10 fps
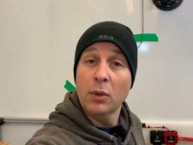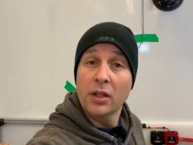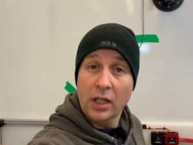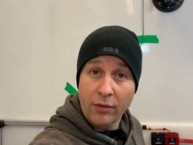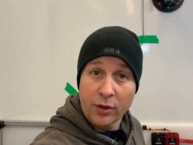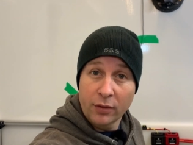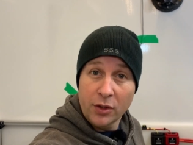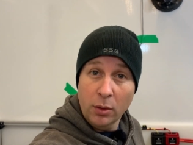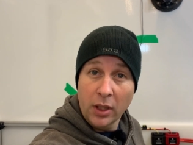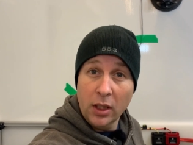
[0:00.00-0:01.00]
the effort of
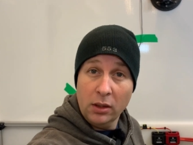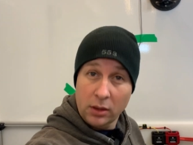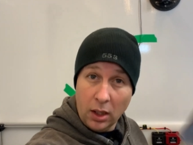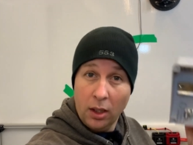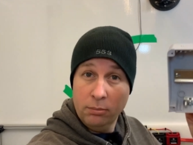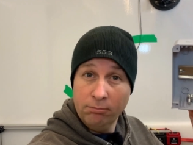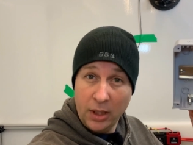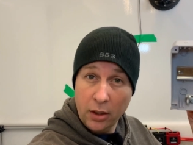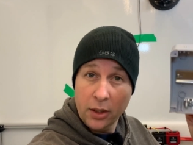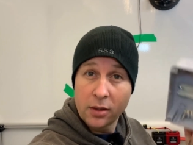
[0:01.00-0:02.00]
doing it,
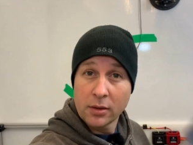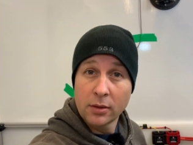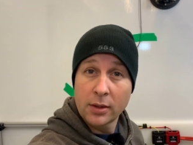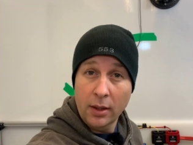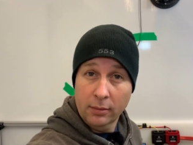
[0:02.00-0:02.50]
here it is, done.